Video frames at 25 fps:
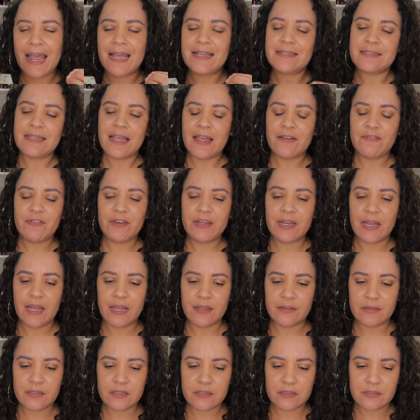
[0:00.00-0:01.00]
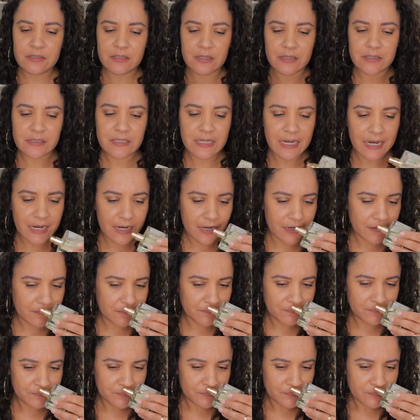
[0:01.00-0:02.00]
as heavy on the
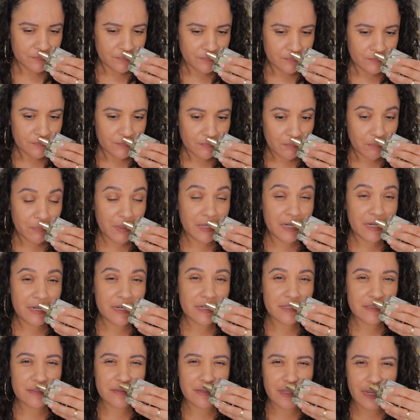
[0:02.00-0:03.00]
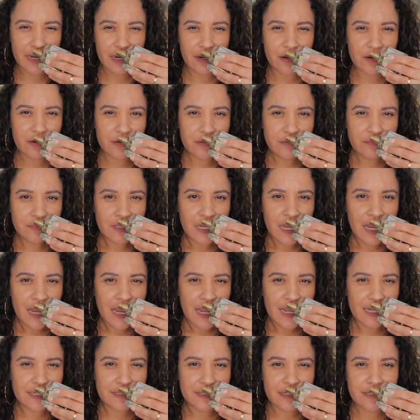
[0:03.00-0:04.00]
suntan, but it is there.
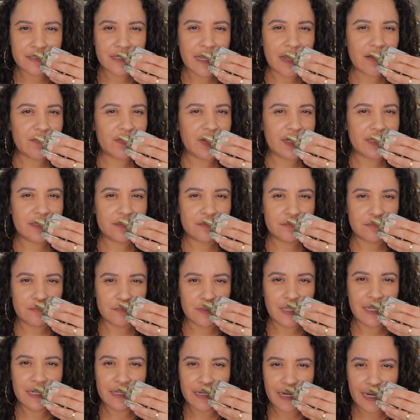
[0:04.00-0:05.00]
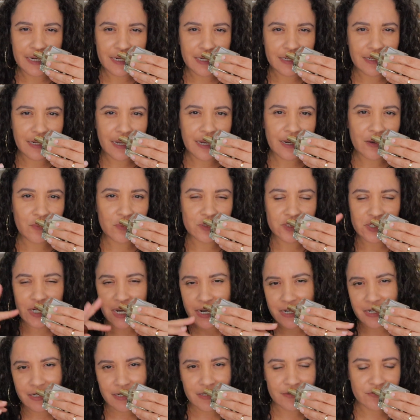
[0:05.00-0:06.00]
It does have like ylang ylang, which
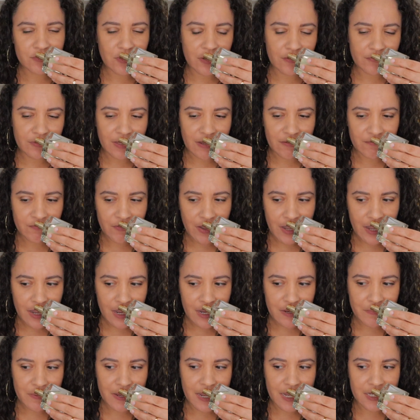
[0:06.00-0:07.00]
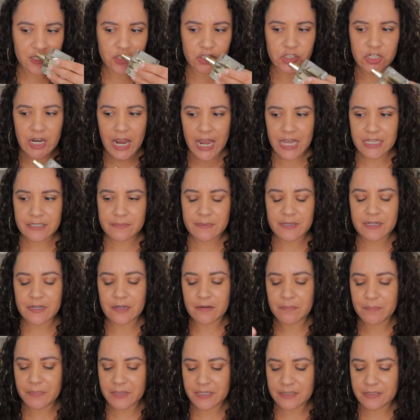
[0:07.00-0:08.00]
kind of gives off that vibe. It has jasmine,
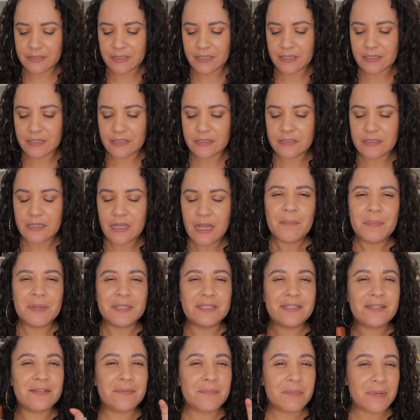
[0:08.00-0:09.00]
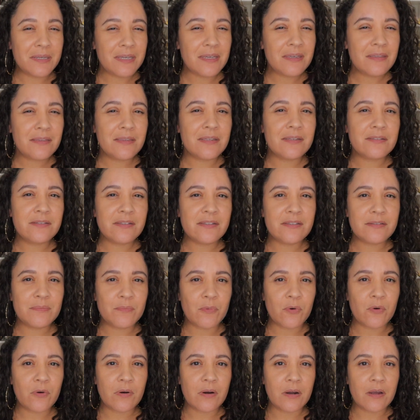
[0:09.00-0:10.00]
hibiscus, but to me, this is
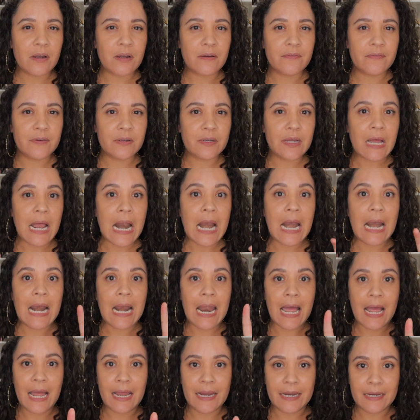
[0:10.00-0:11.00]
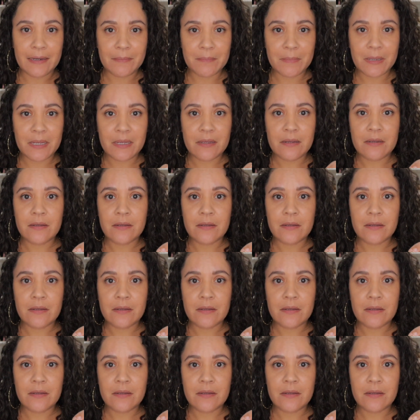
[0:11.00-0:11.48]
more of a lime